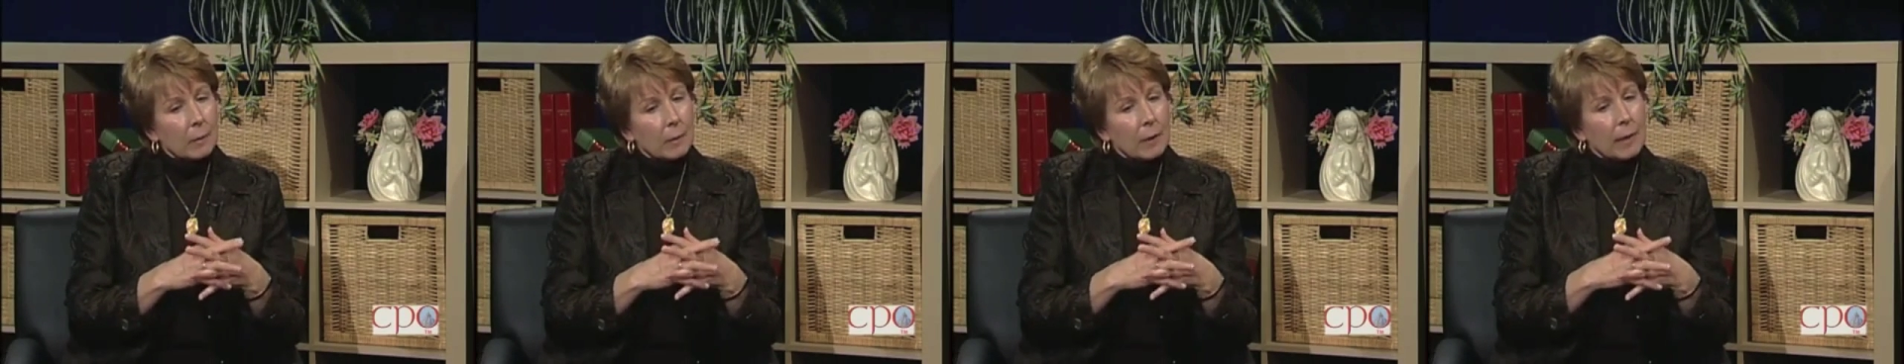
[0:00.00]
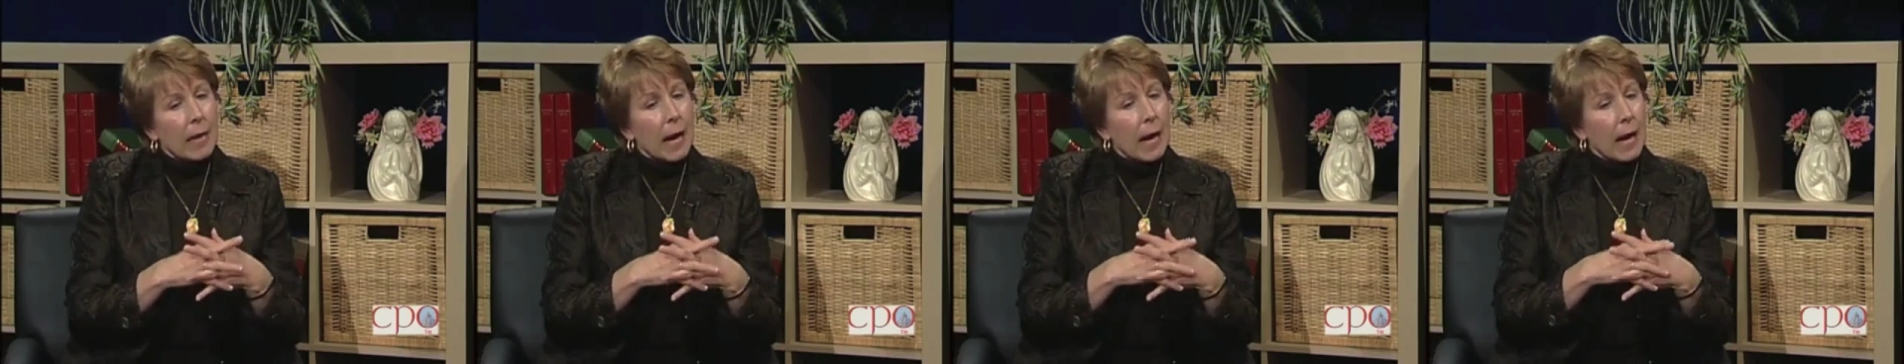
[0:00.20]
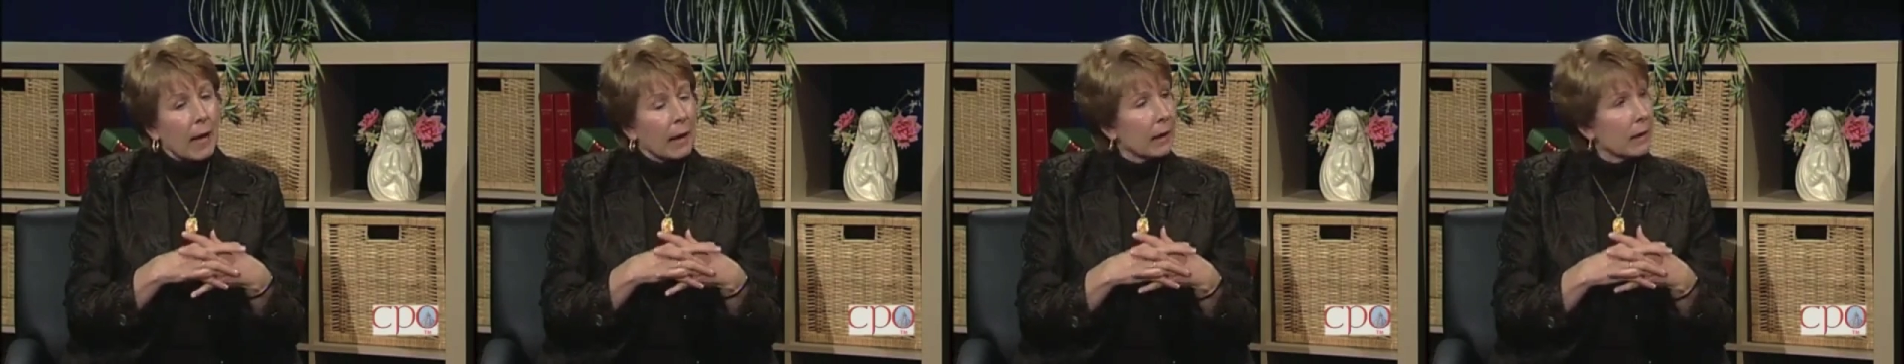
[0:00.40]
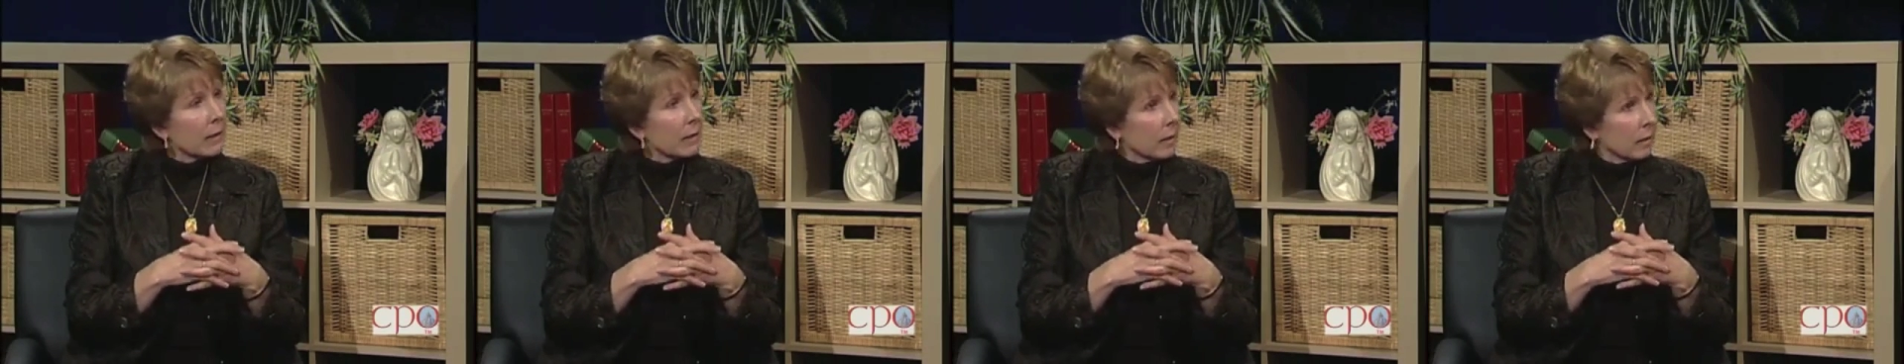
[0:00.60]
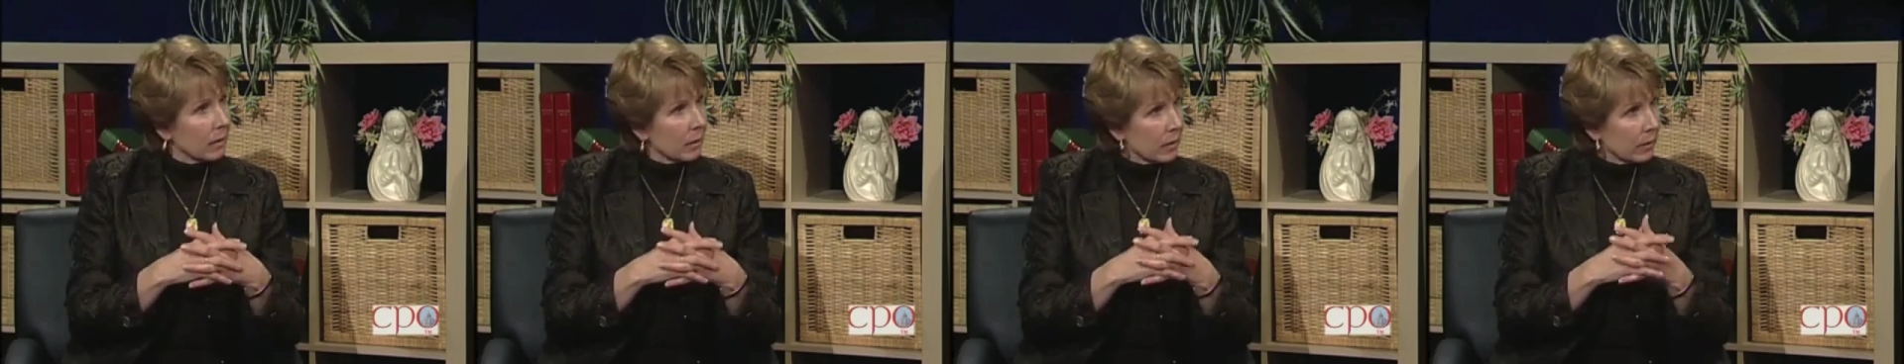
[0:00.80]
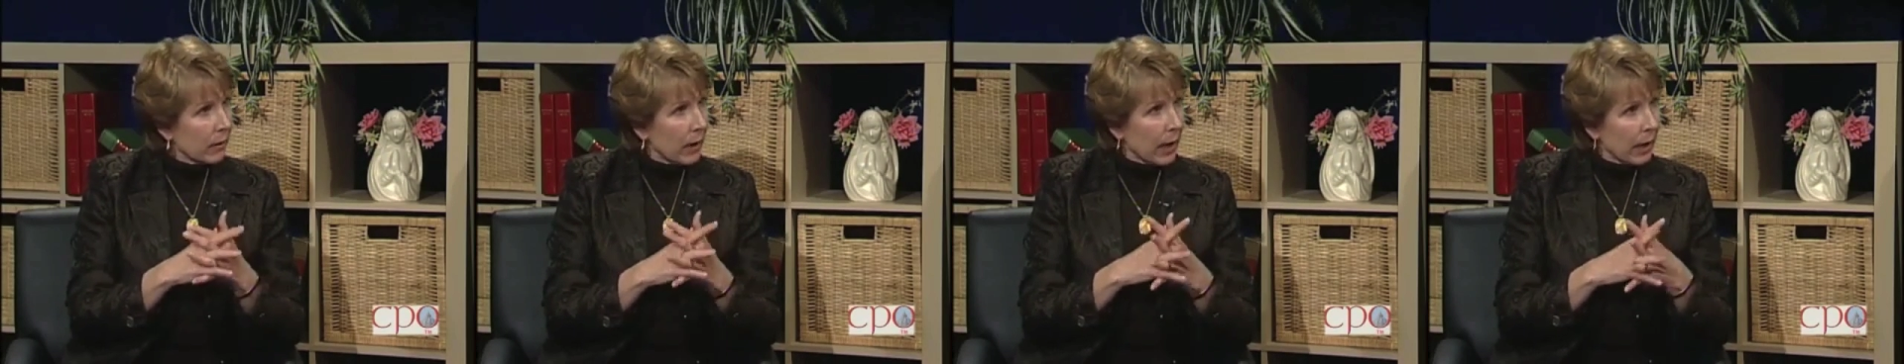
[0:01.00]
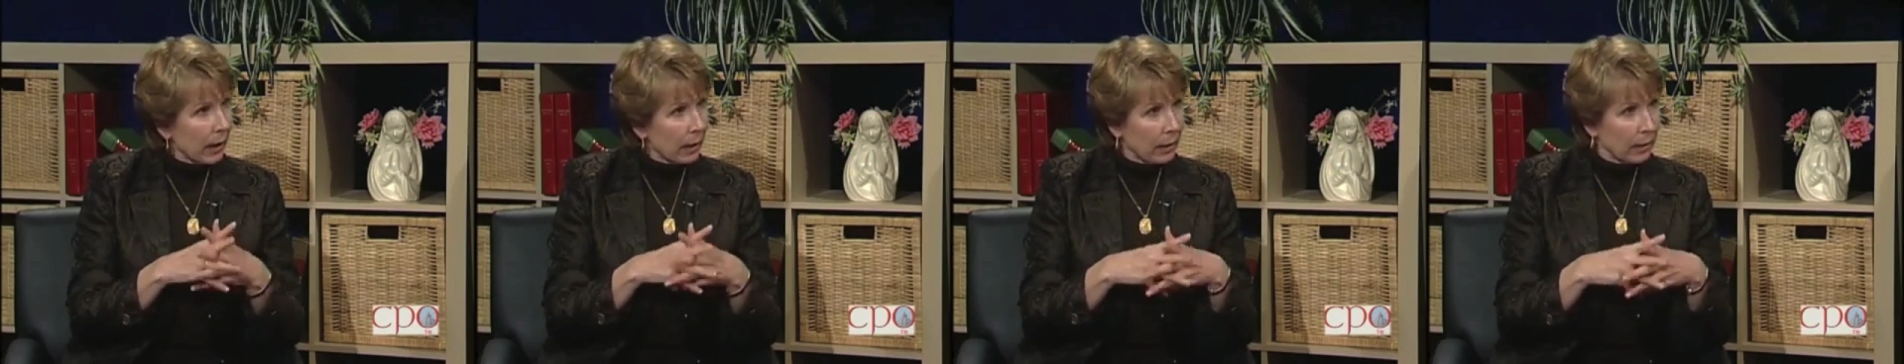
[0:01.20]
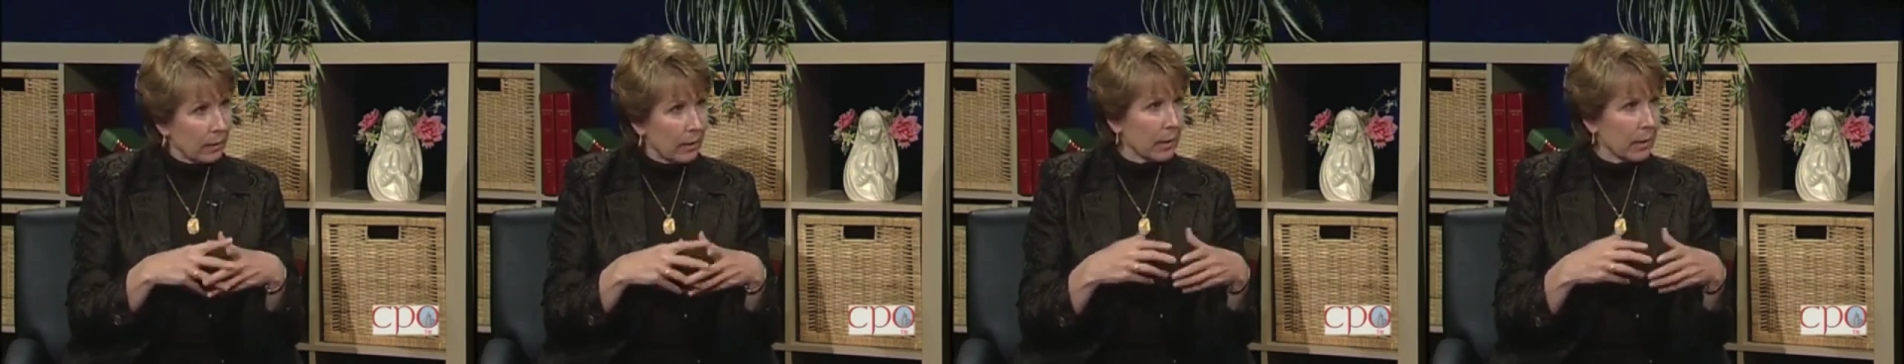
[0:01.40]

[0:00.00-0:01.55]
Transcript: God's divine